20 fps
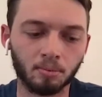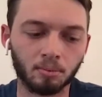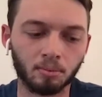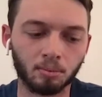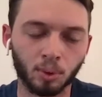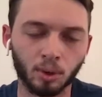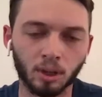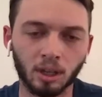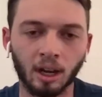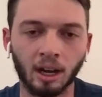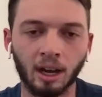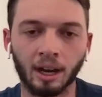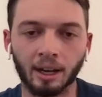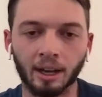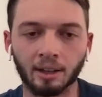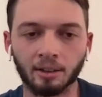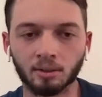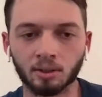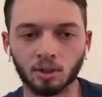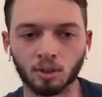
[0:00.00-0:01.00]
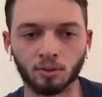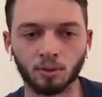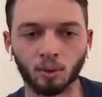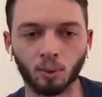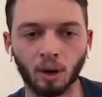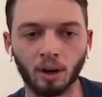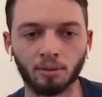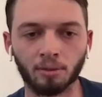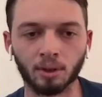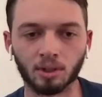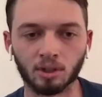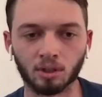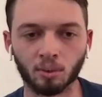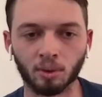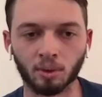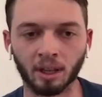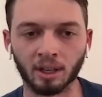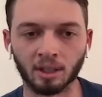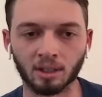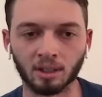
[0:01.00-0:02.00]
pretty high. Just for reference, someone
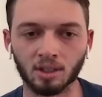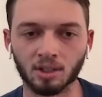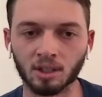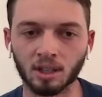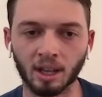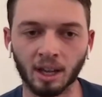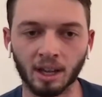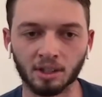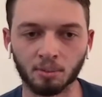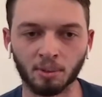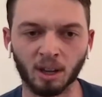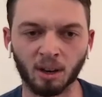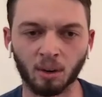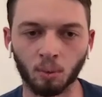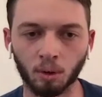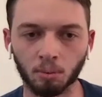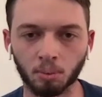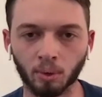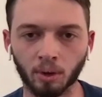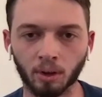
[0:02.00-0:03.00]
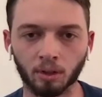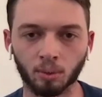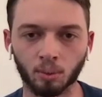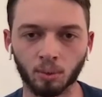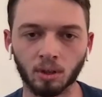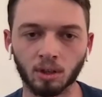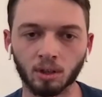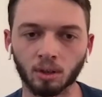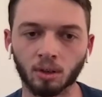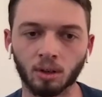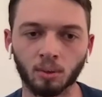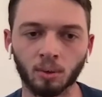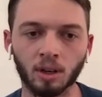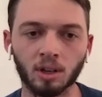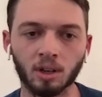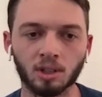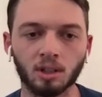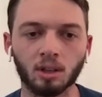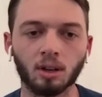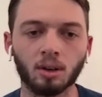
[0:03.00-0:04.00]
like Disney has about a 1.3 current
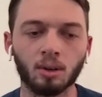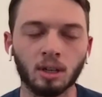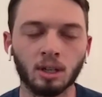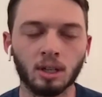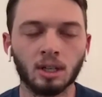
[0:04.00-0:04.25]
ratio.